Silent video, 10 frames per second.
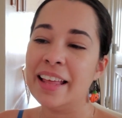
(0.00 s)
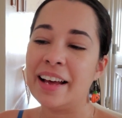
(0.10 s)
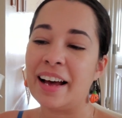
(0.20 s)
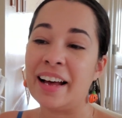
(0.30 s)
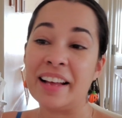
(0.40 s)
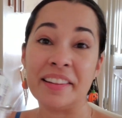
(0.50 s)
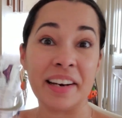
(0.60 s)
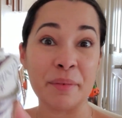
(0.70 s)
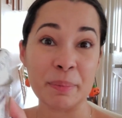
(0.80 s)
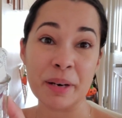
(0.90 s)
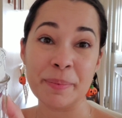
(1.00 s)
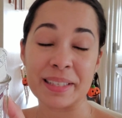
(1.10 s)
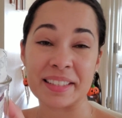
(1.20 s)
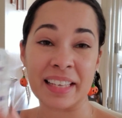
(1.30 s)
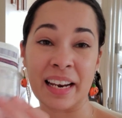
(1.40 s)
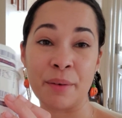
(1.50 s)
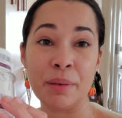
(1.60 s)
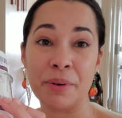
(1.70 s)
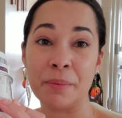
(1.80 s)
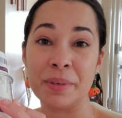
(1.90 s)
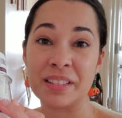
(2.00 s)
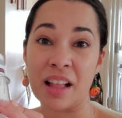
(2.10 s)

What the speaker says: that I repurposed, and I repurposed